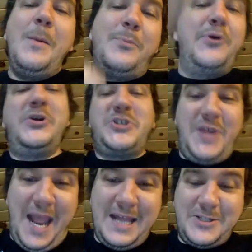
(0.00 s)
push
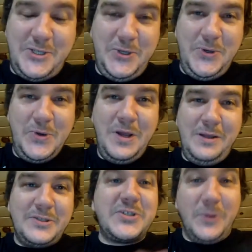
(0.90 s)
that to
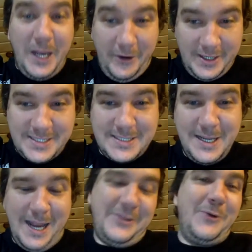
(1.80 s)
Solaris
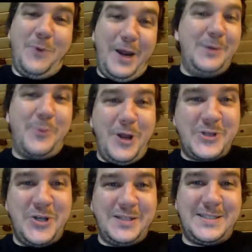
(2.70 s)
and then run it in
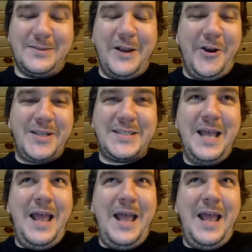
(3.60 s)
production on Solaris.